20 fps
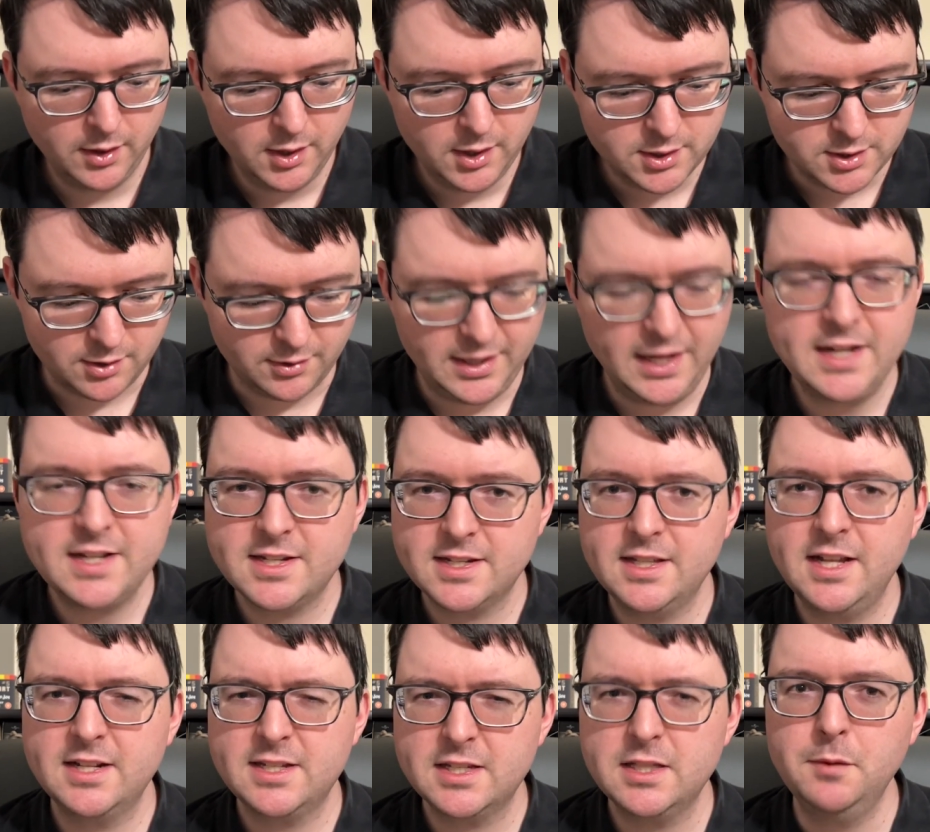So that's
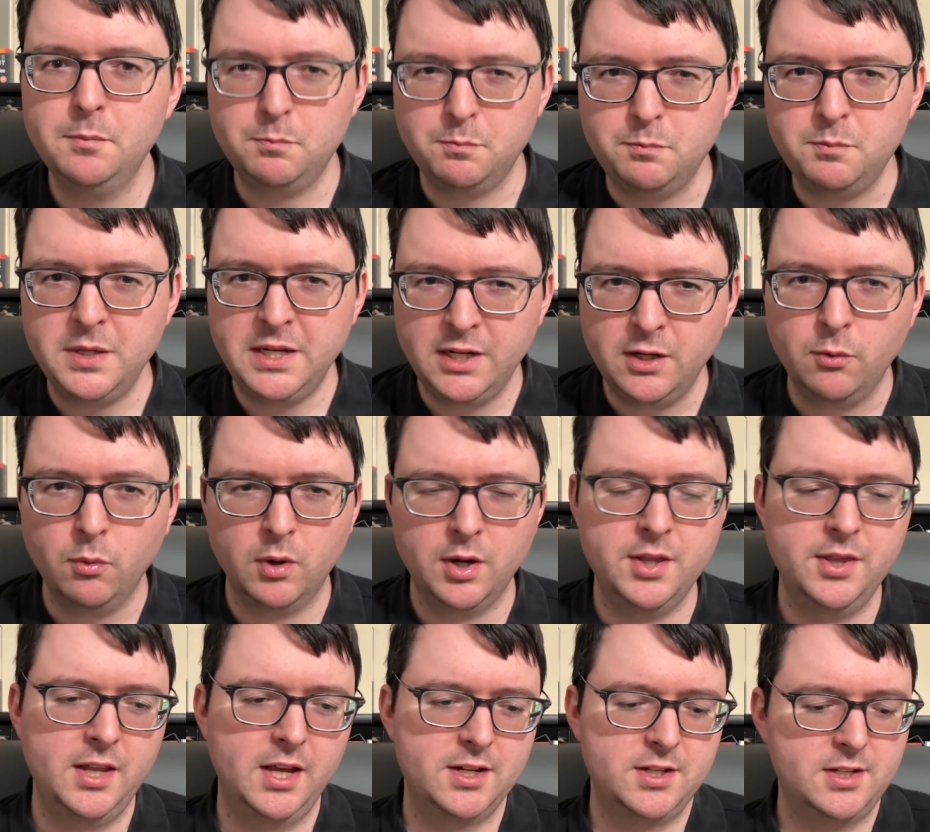the big one
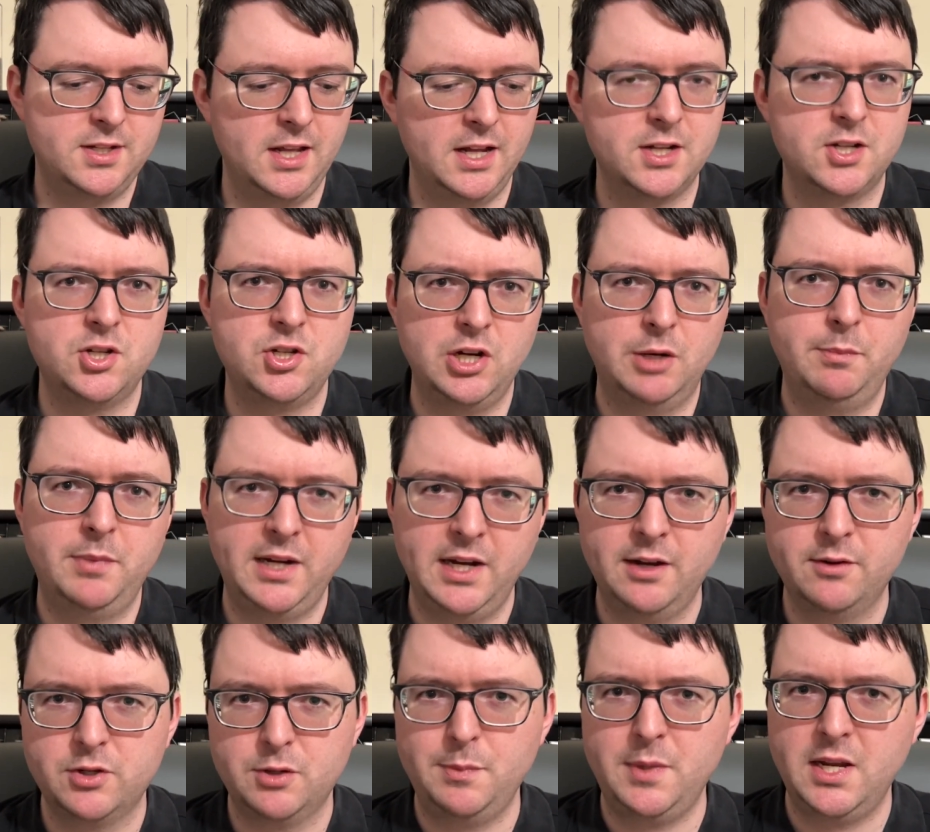that's jumping
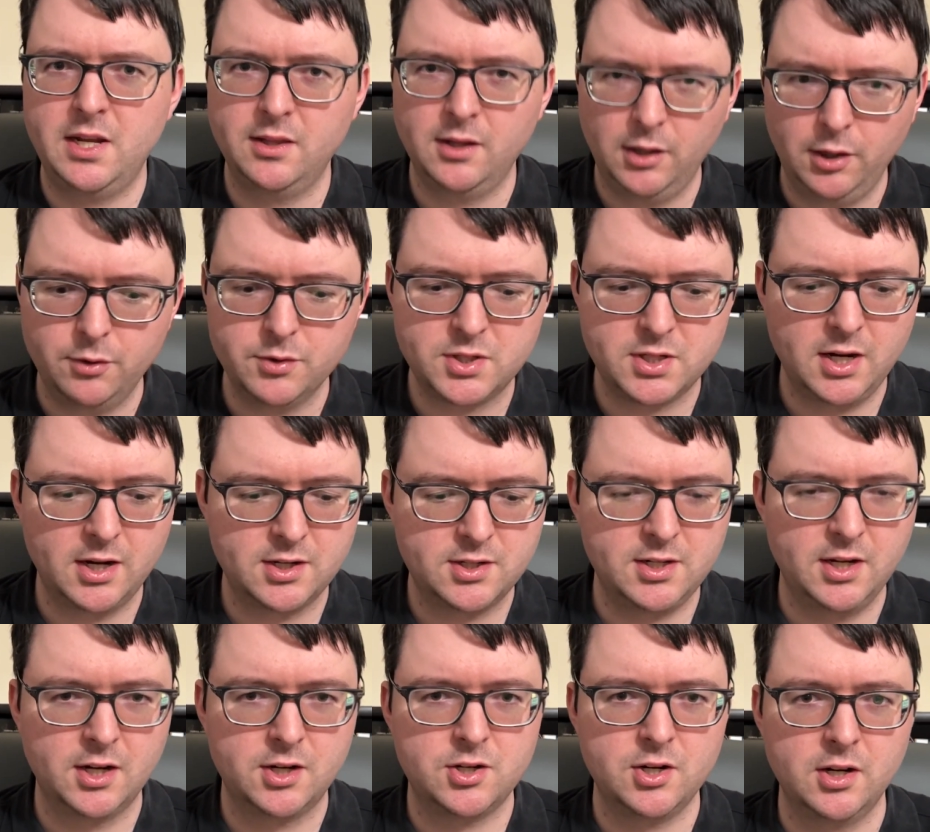out to me in the low stock
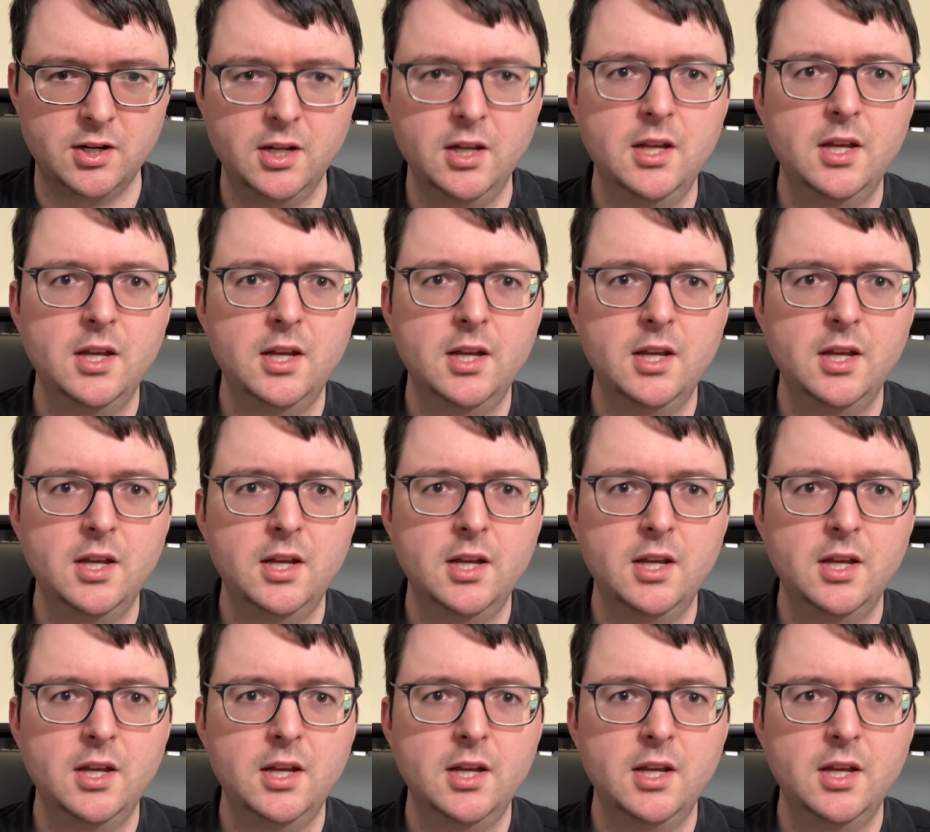section.